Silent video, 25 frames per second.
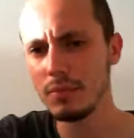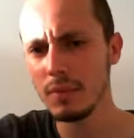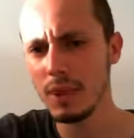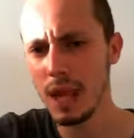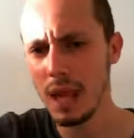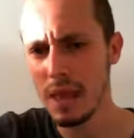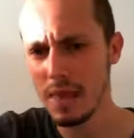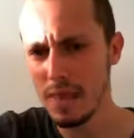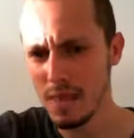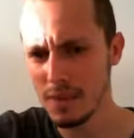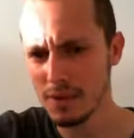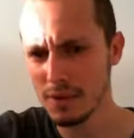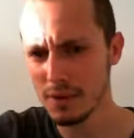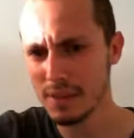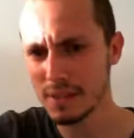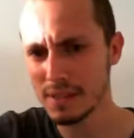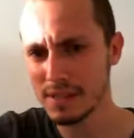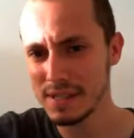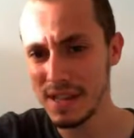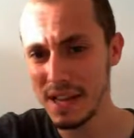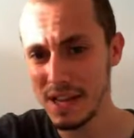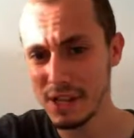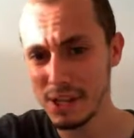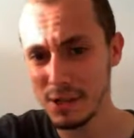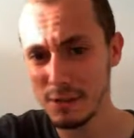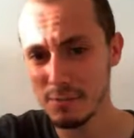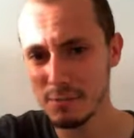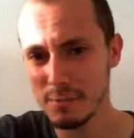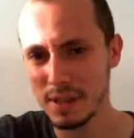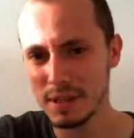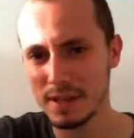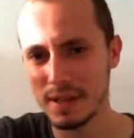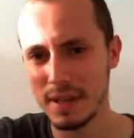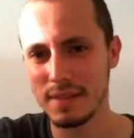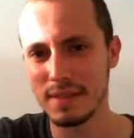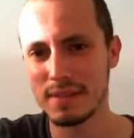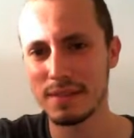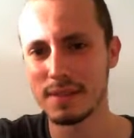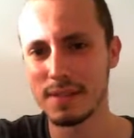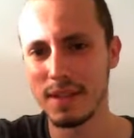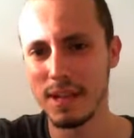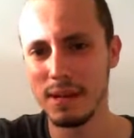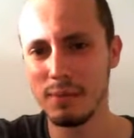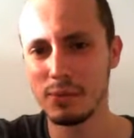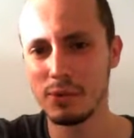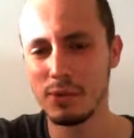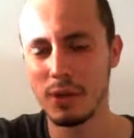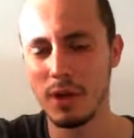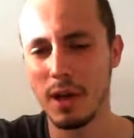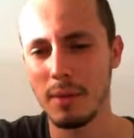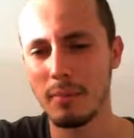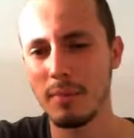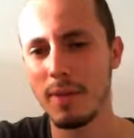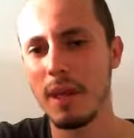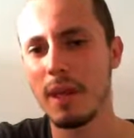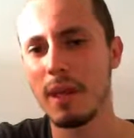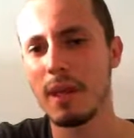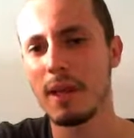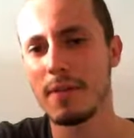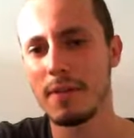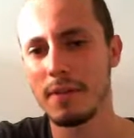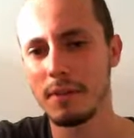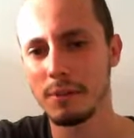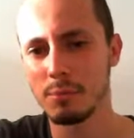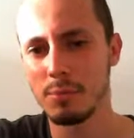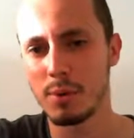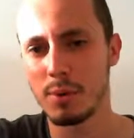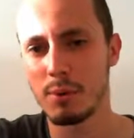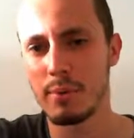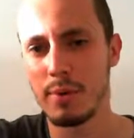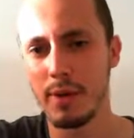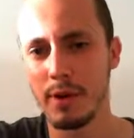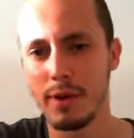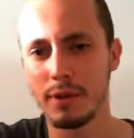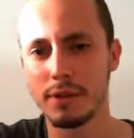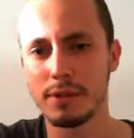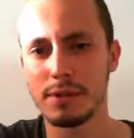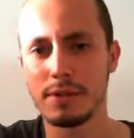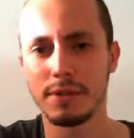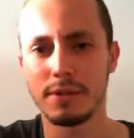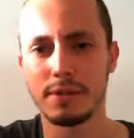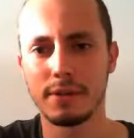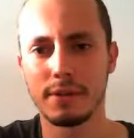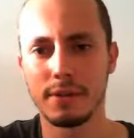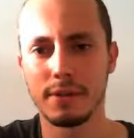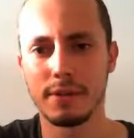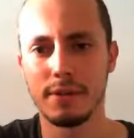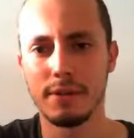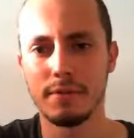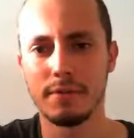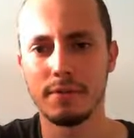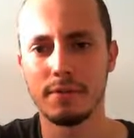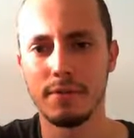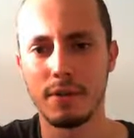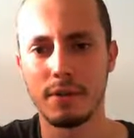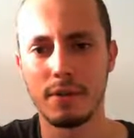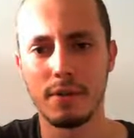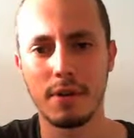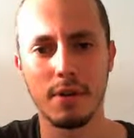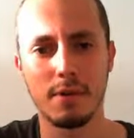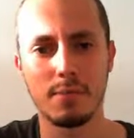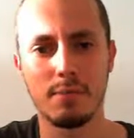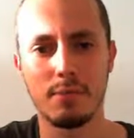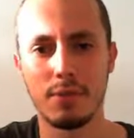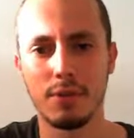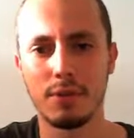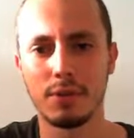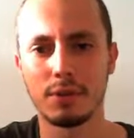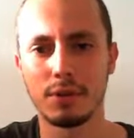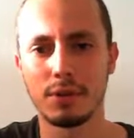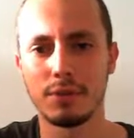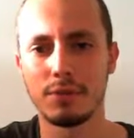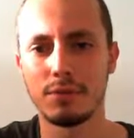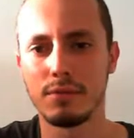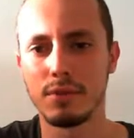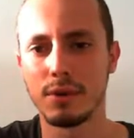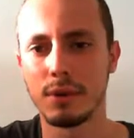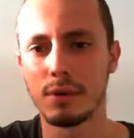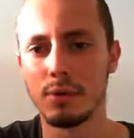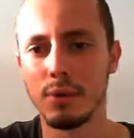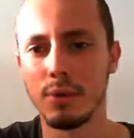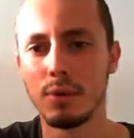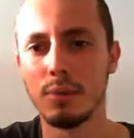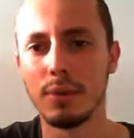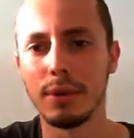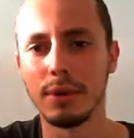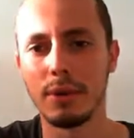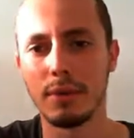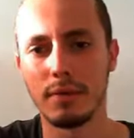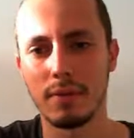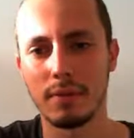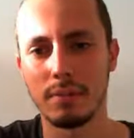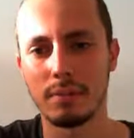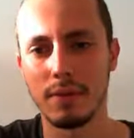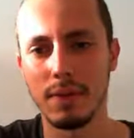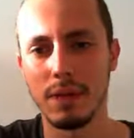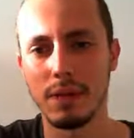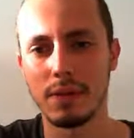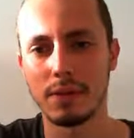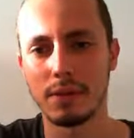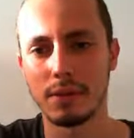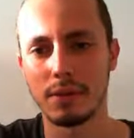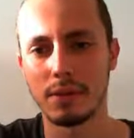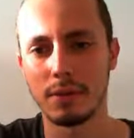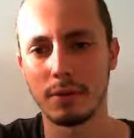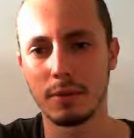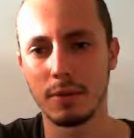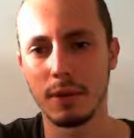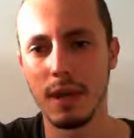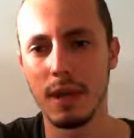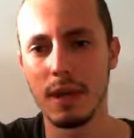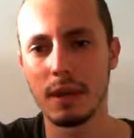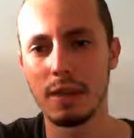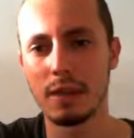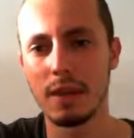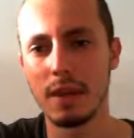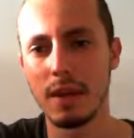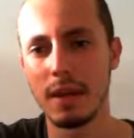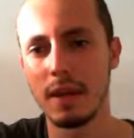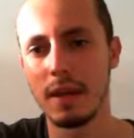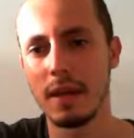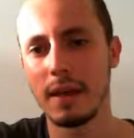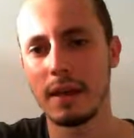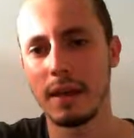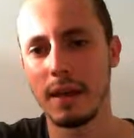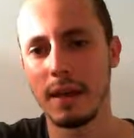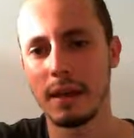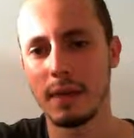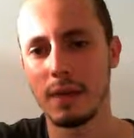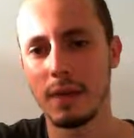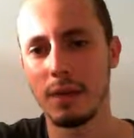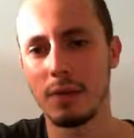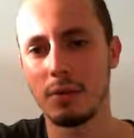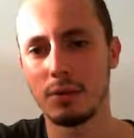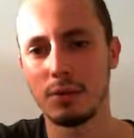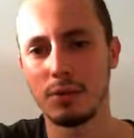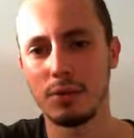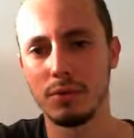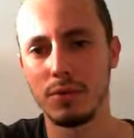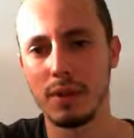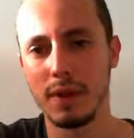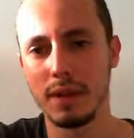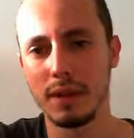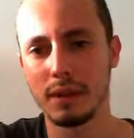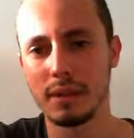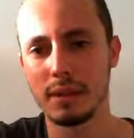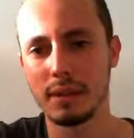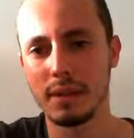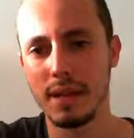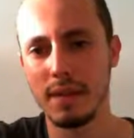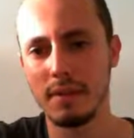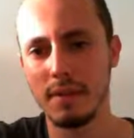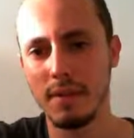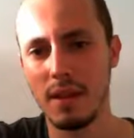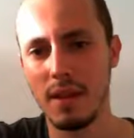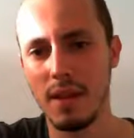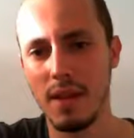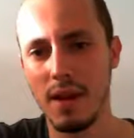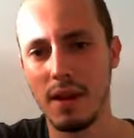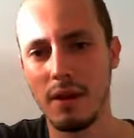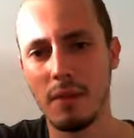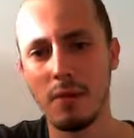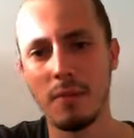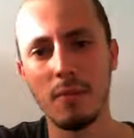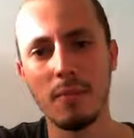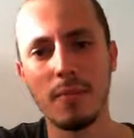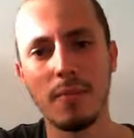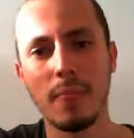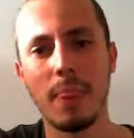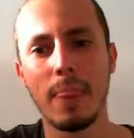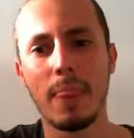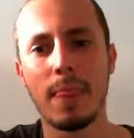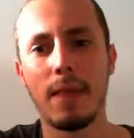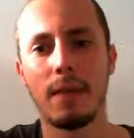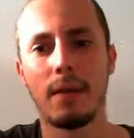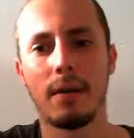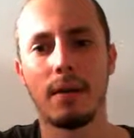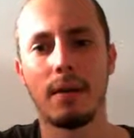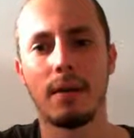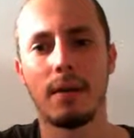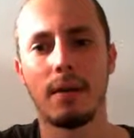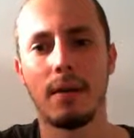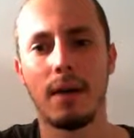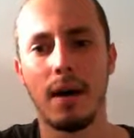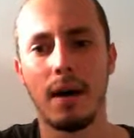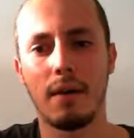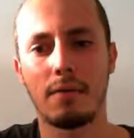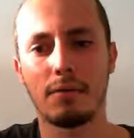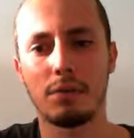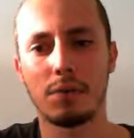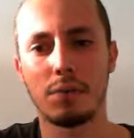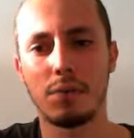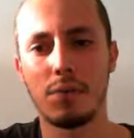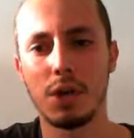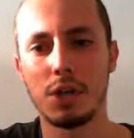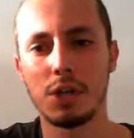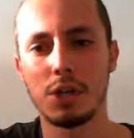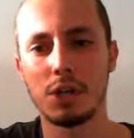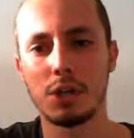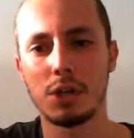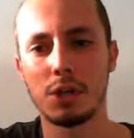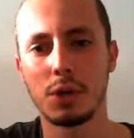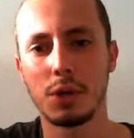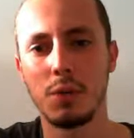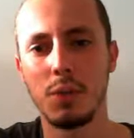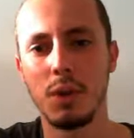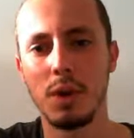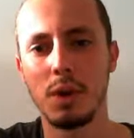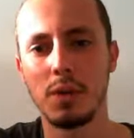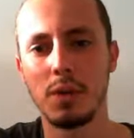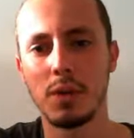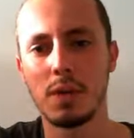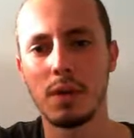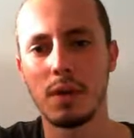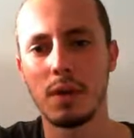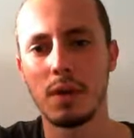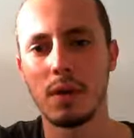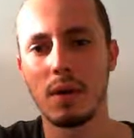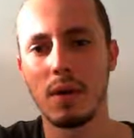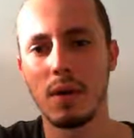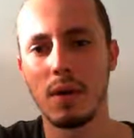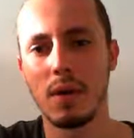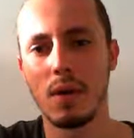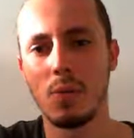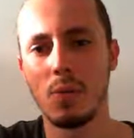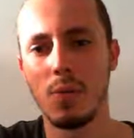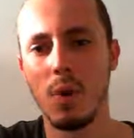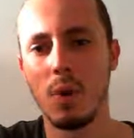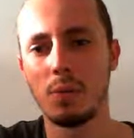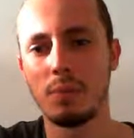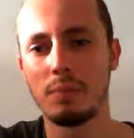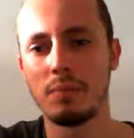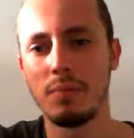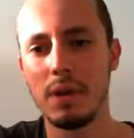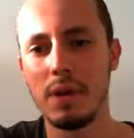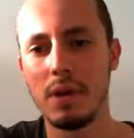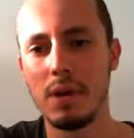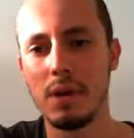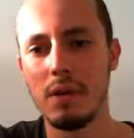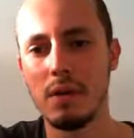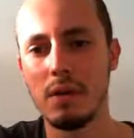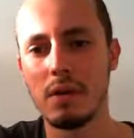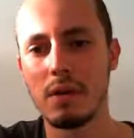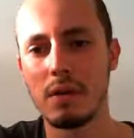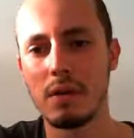Another concession, but at the same time, this prepares a very important regrouping of the pieces. So king can go to h7 now, after which queen won't be